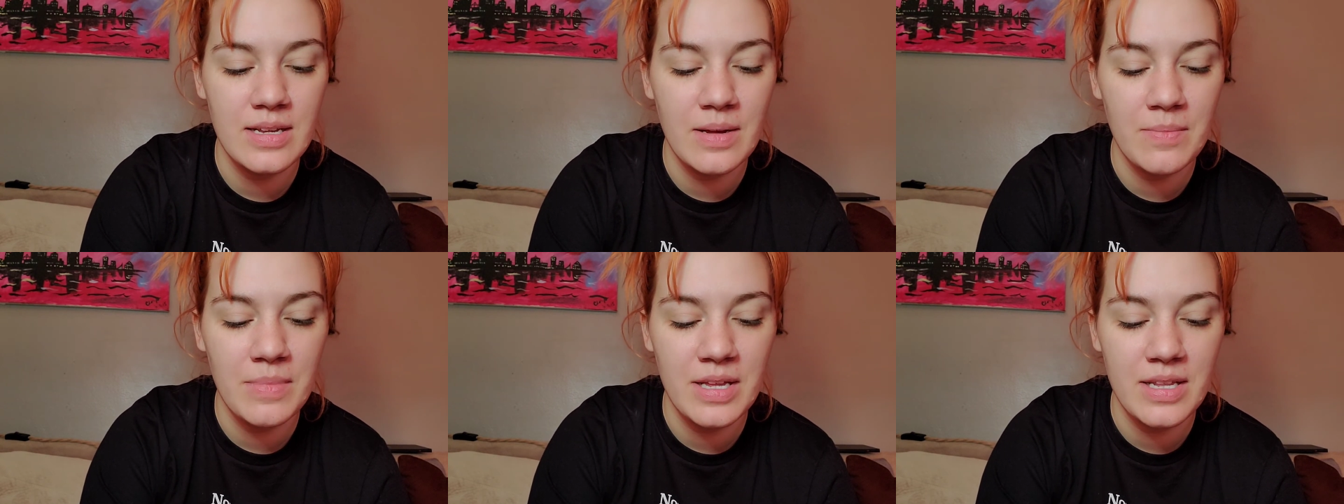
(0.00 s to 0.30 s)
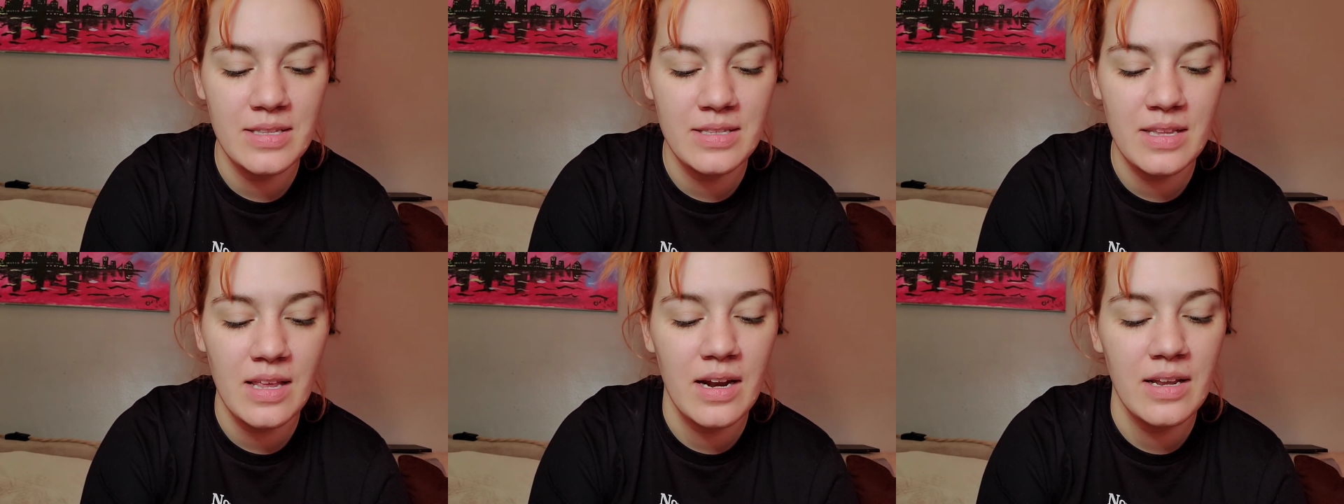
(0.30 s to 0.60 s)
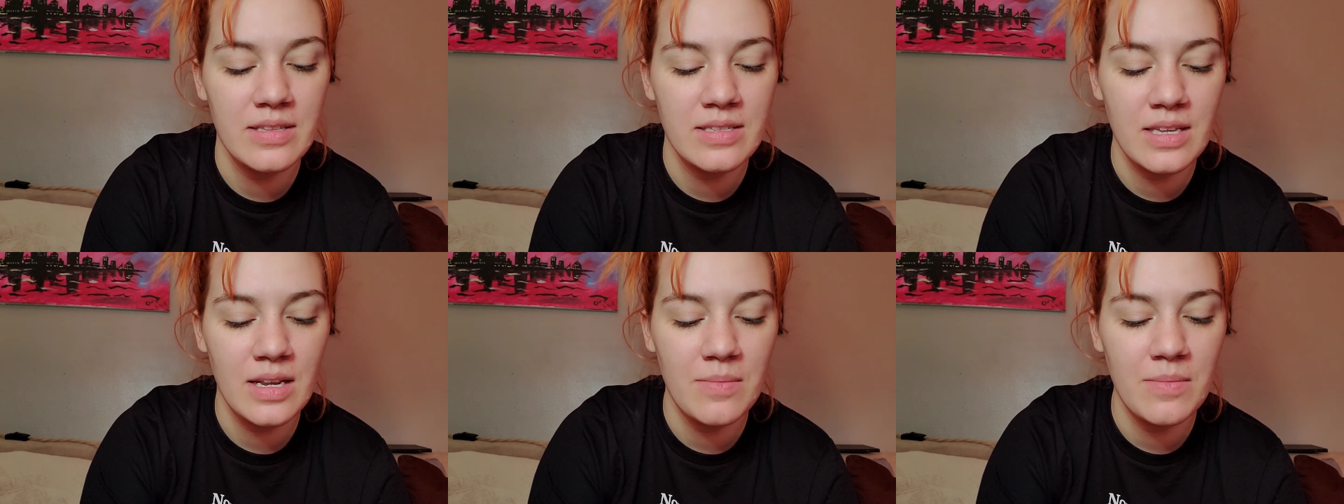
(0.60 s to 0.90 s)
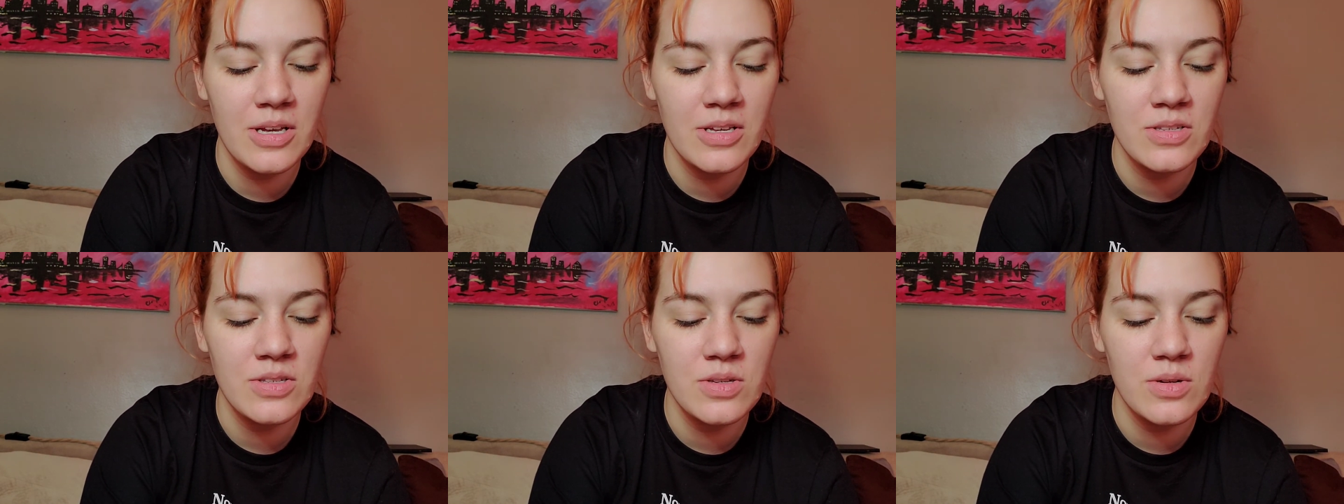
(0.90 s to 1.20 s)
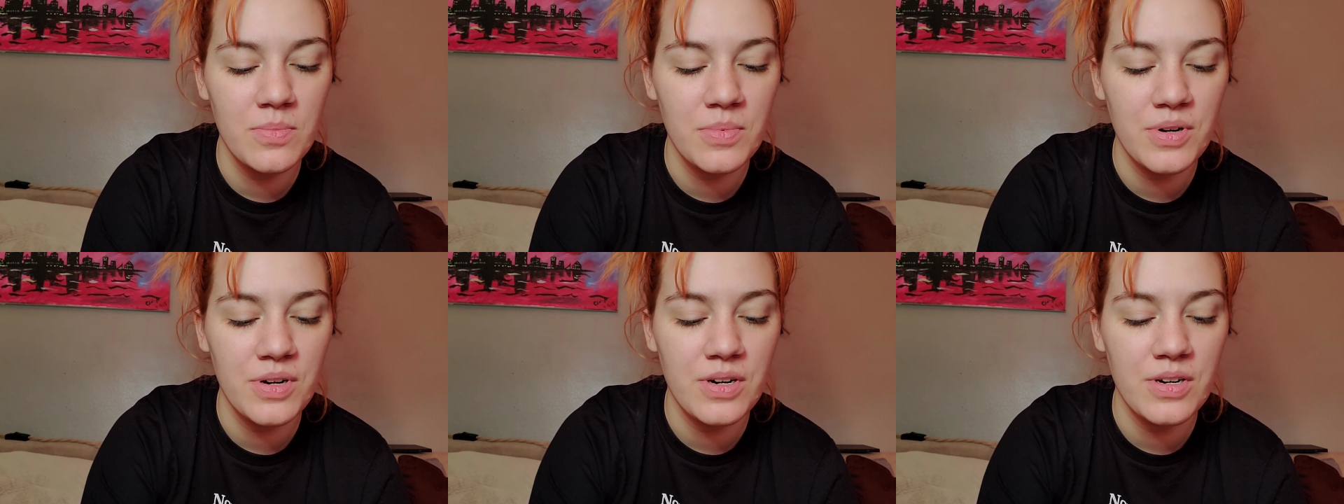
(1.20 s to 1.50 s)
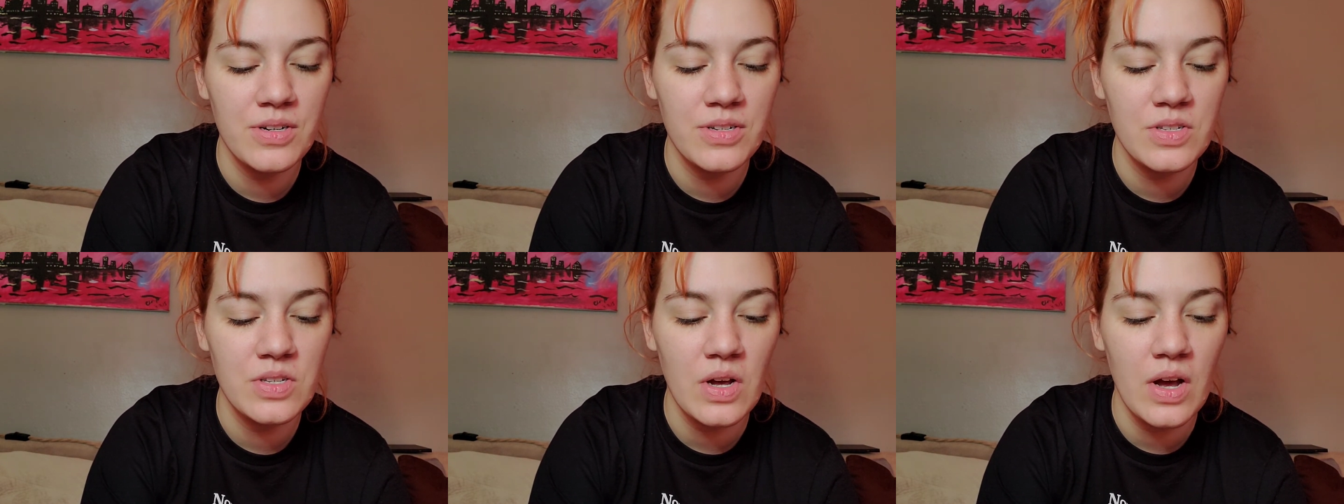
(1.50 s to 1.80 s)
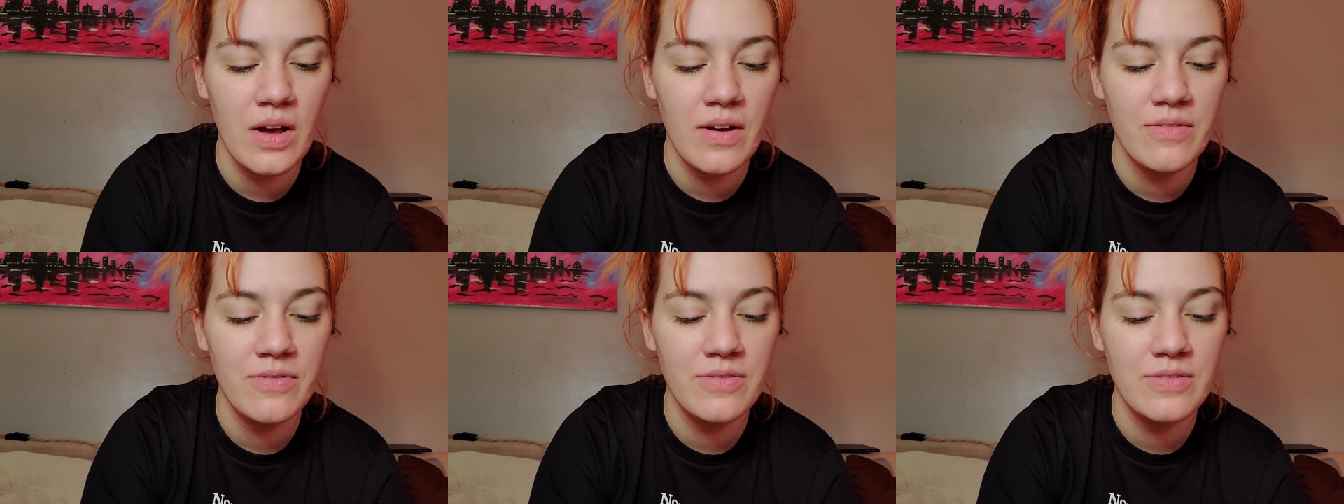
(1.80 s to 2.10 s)
That means that it's going to be a super
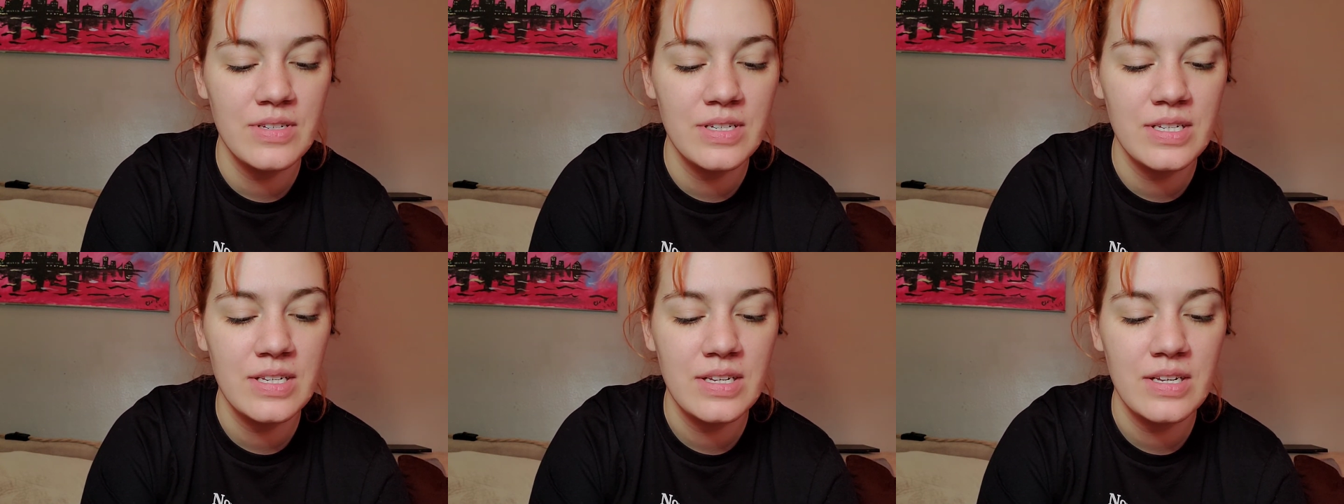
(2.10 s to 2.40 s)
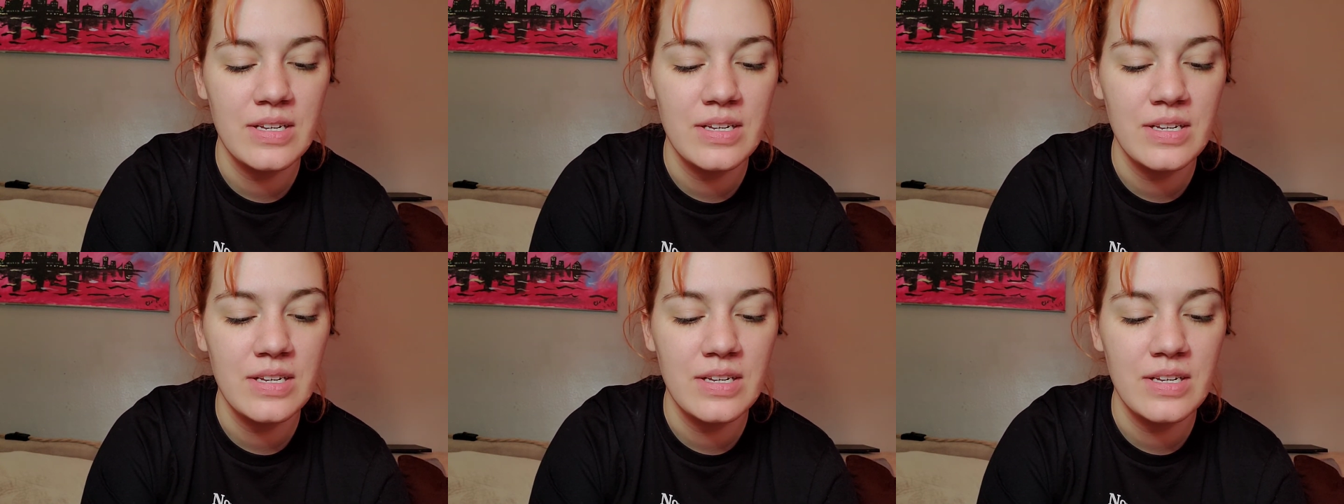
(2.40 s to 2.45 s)
soft,